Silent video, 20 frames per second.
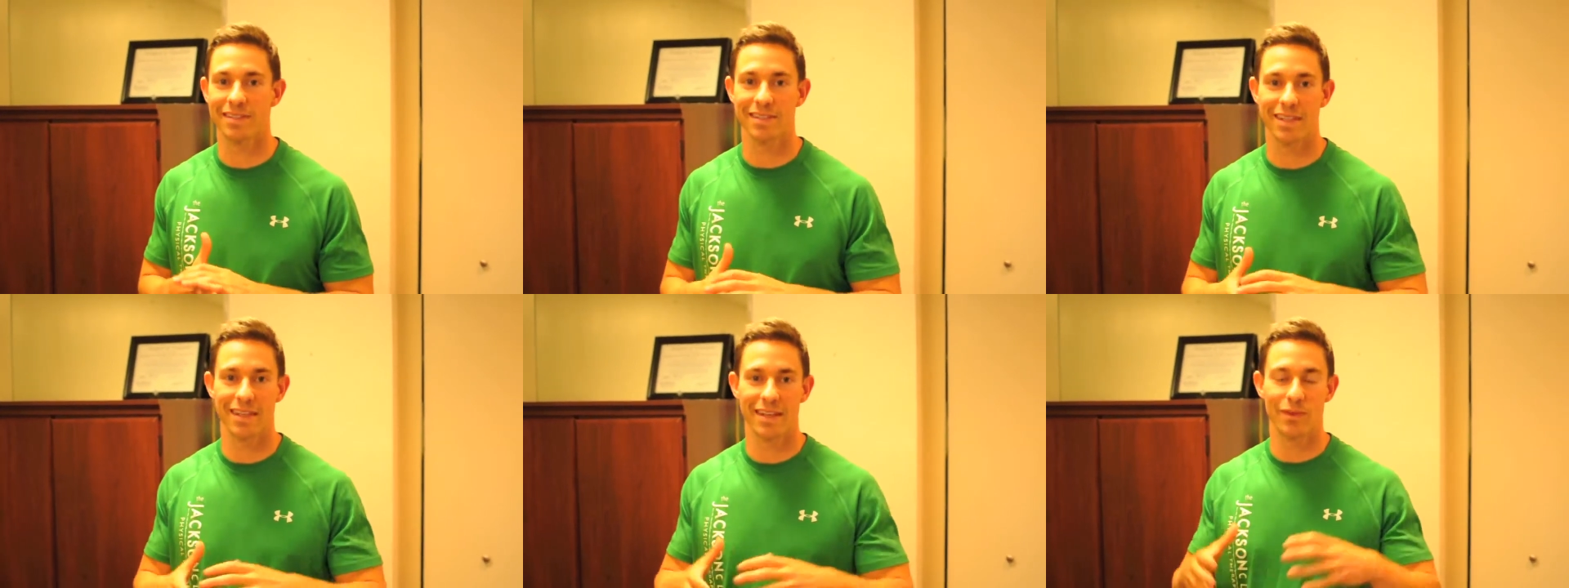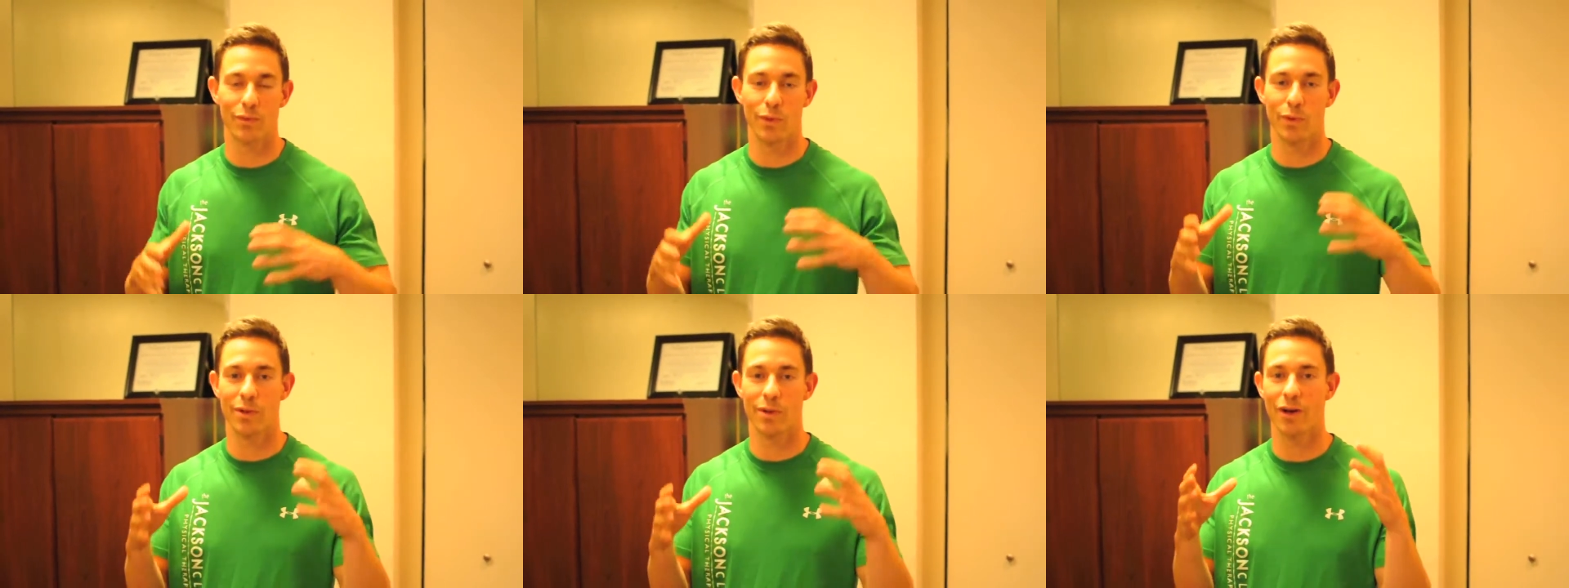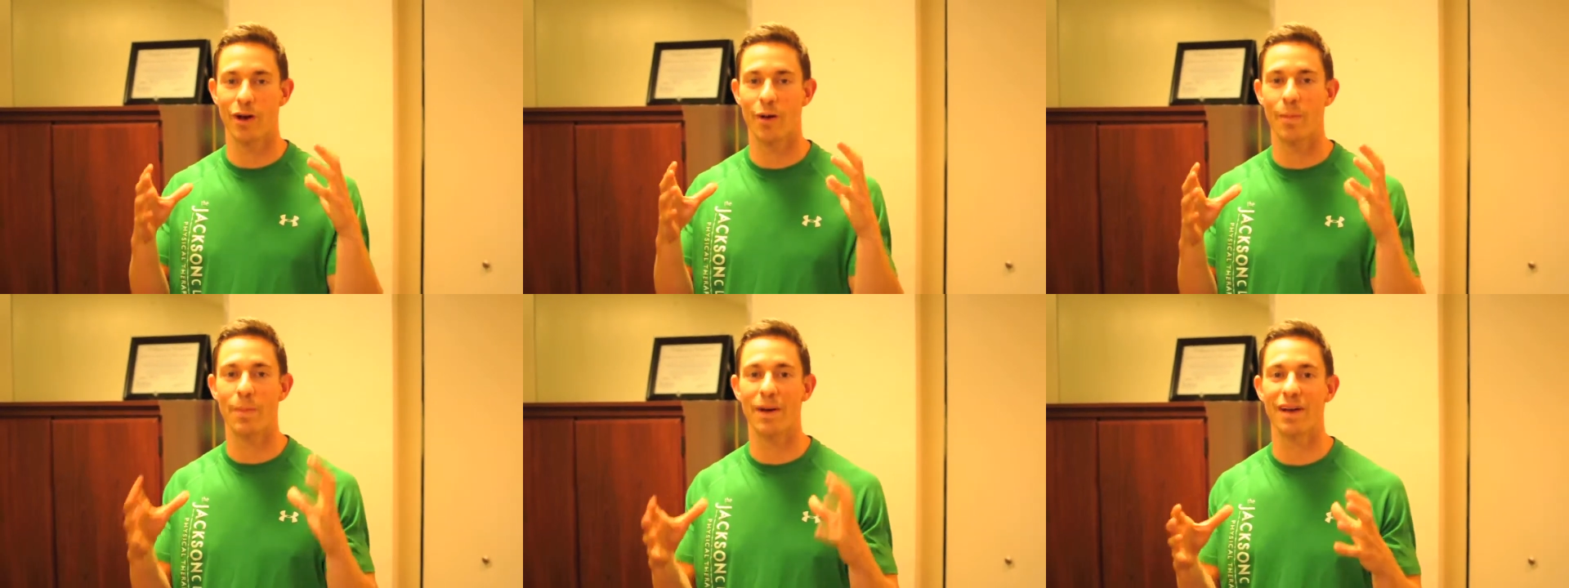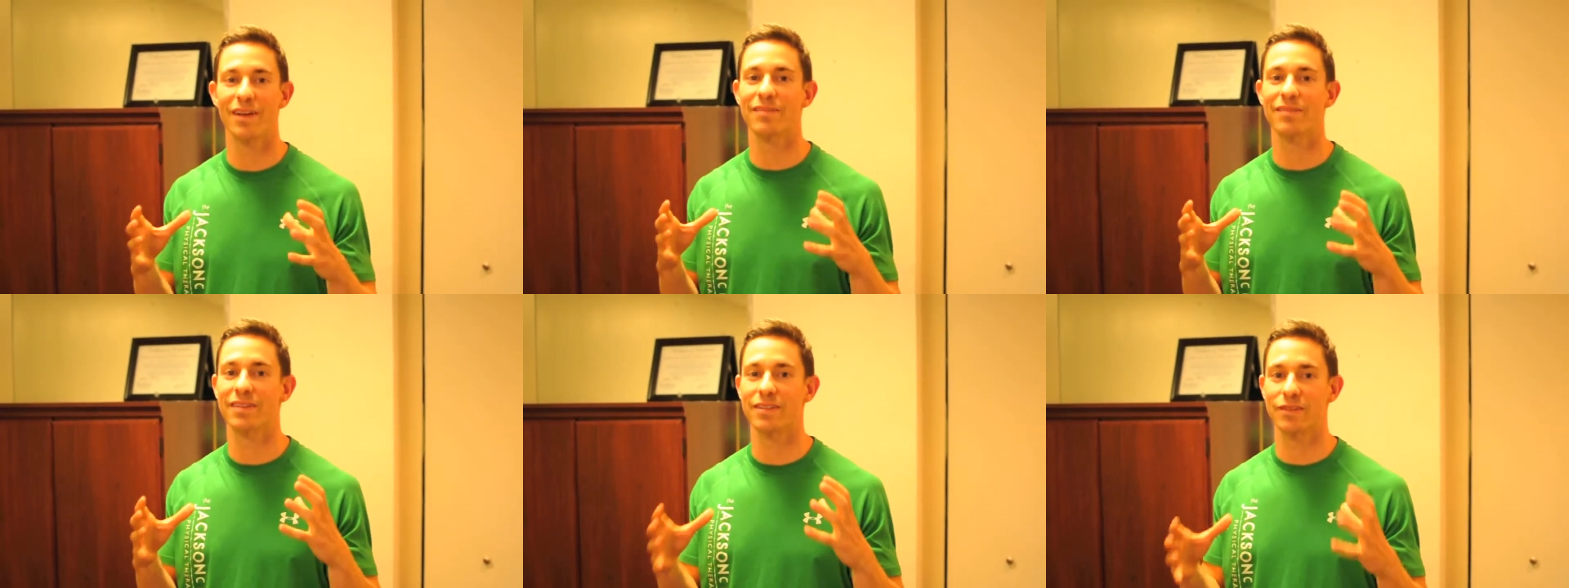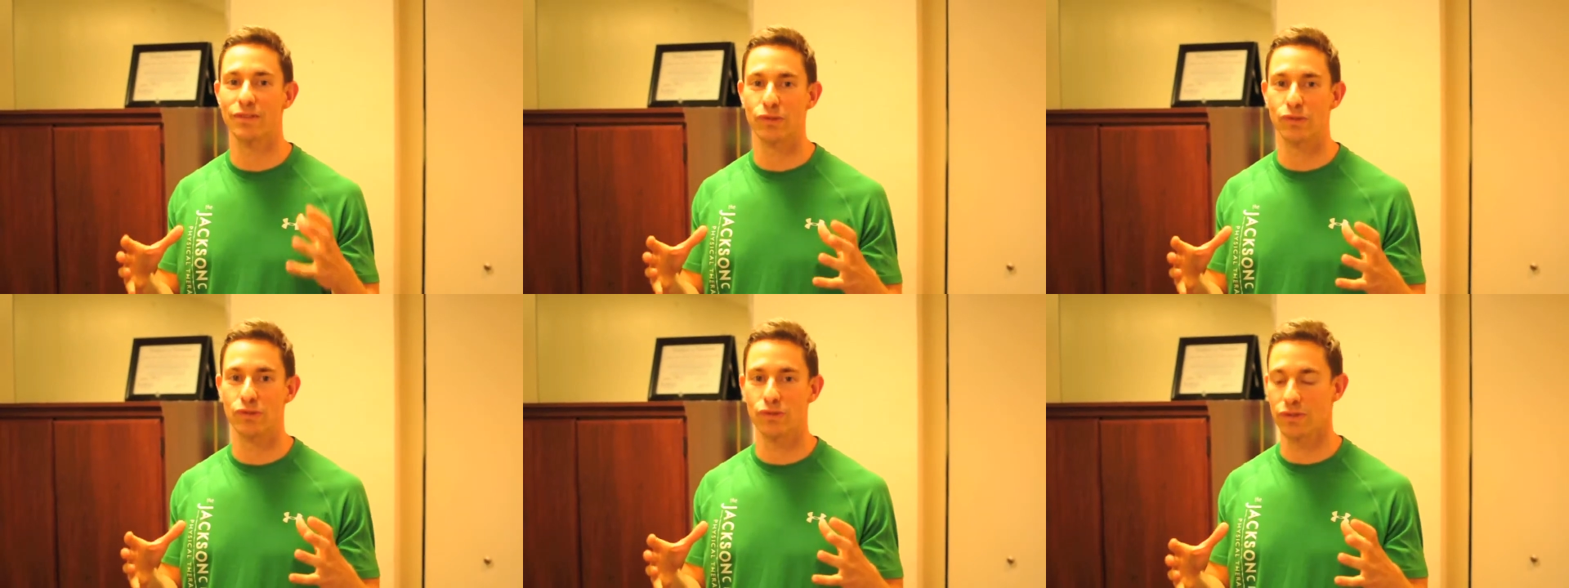and what we call pelvic
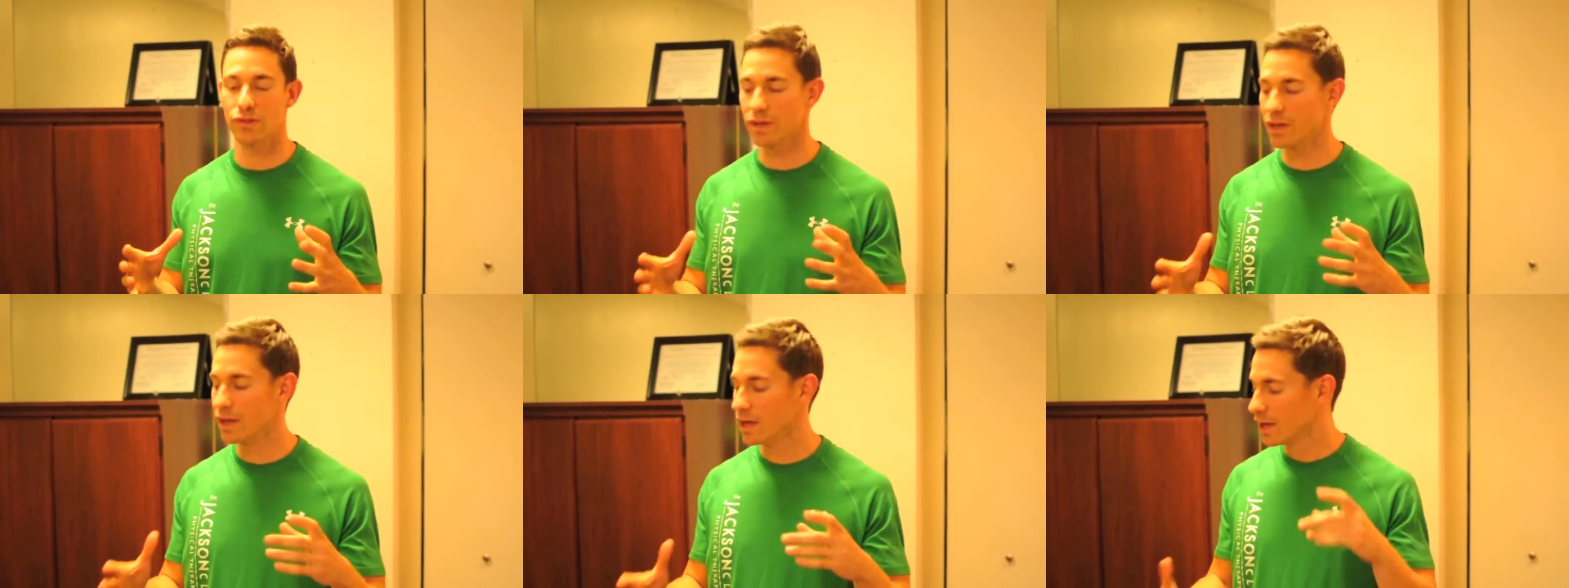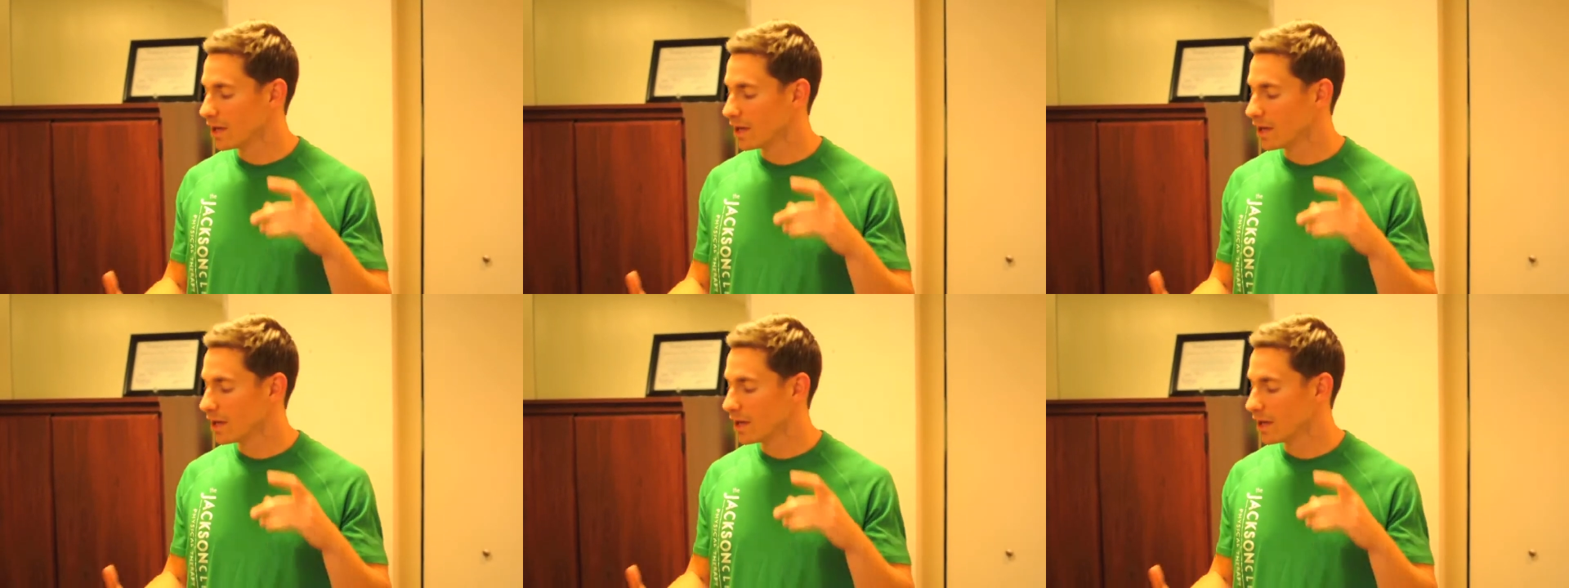neutral.